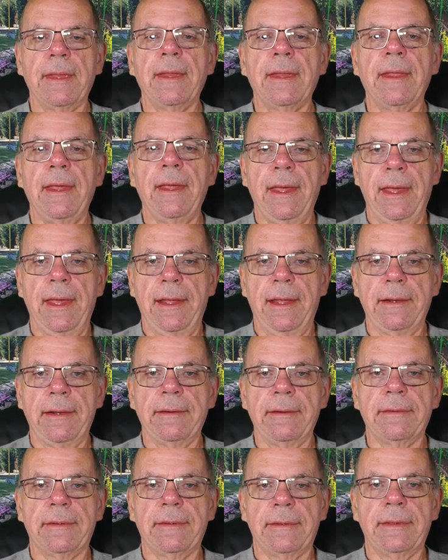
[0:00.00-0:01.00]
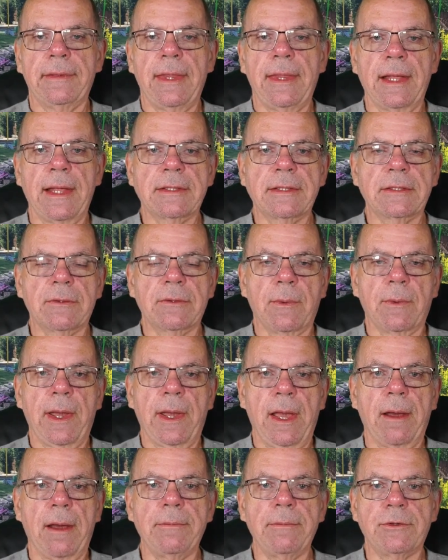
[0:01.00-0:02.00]
And that's the
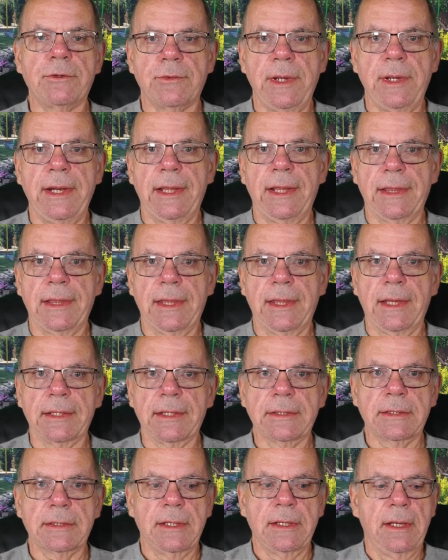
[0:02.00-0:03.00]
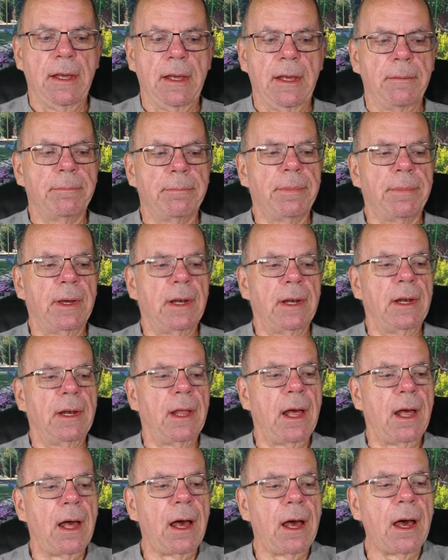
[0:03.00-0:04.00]
way I'm treating this. But
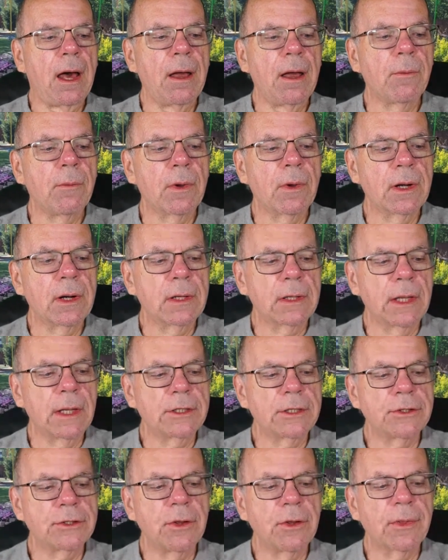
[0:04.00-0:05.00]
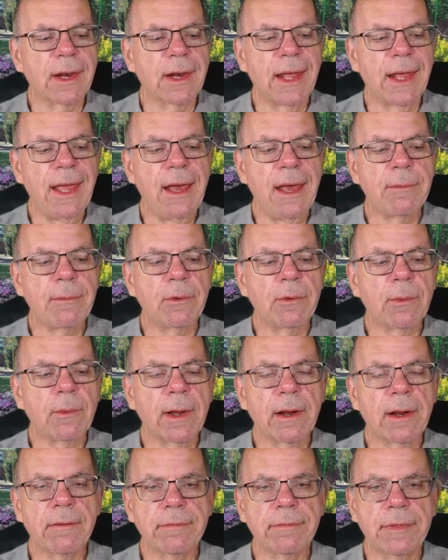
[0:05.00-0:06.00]
I wanted to let you know that I am
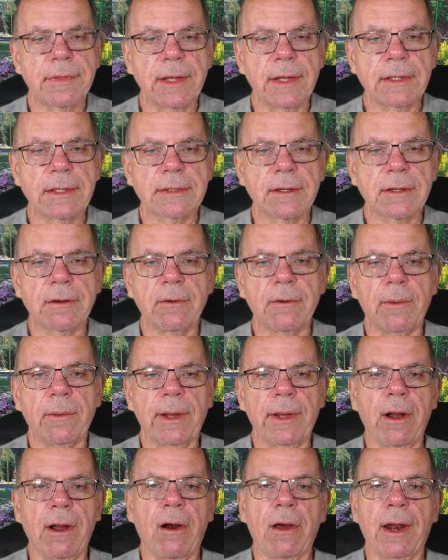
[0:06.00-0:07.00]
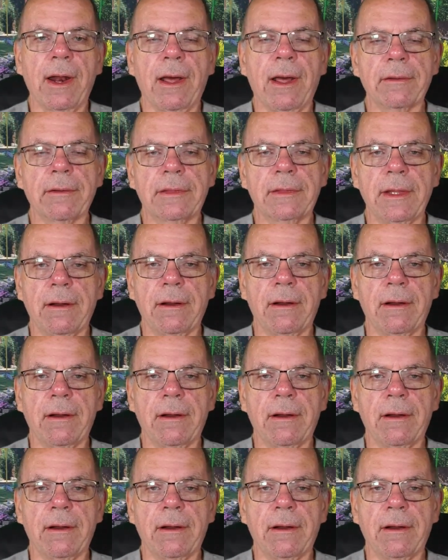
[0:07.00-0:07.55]
aware of things that are going on out there.